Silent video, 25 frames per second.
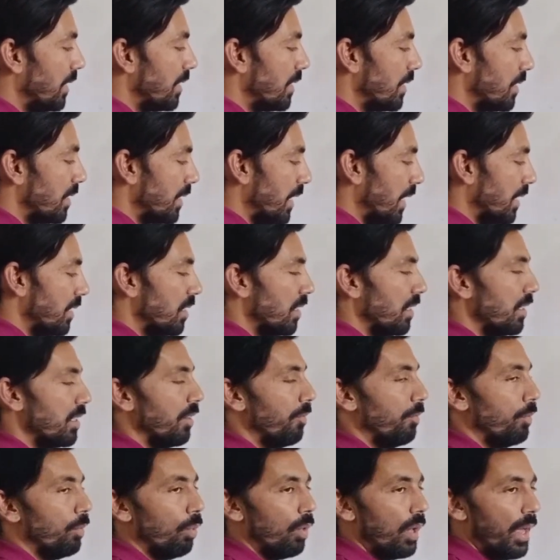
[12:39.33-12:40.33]

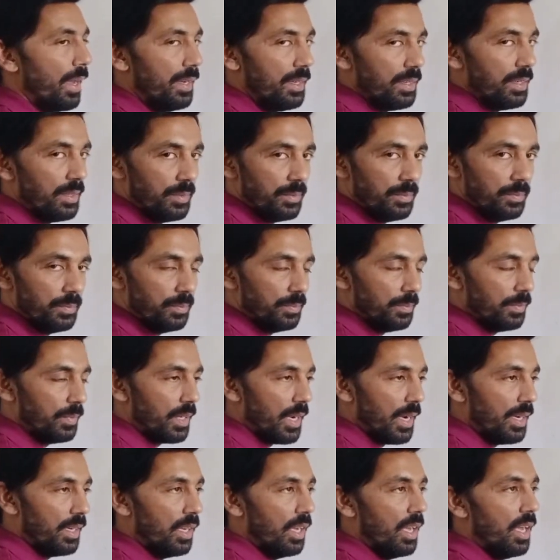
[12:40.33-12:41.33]
sensitive to light,
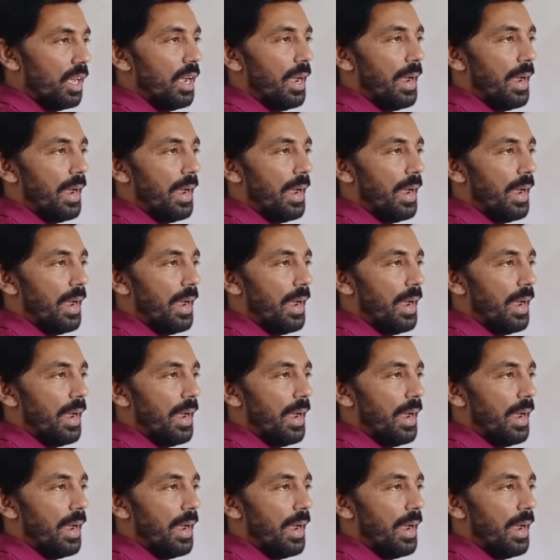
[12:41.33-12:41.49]
right?